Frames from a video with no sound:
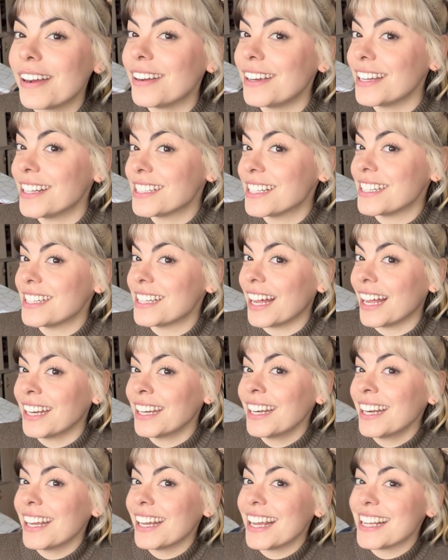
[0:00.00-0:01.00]
Is it done?
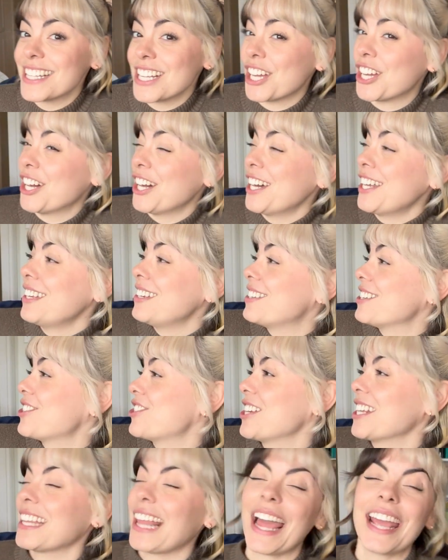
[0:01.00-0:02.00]
Is it good? Does
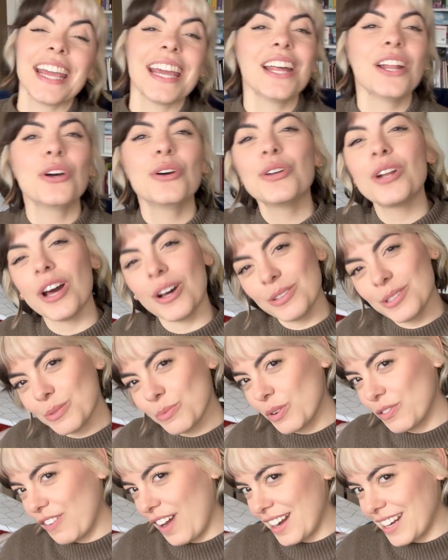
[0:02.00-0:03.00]
she like it? Who knows?
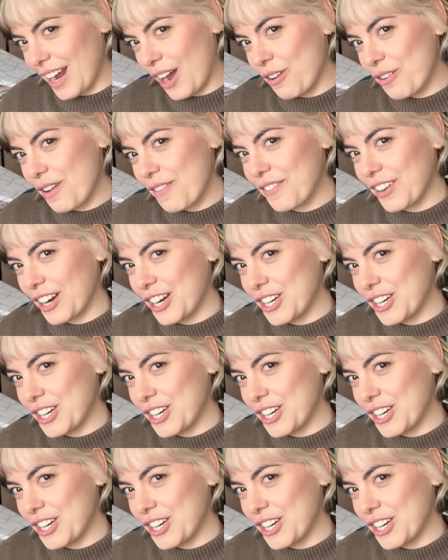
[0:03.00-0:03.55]
We'll find out very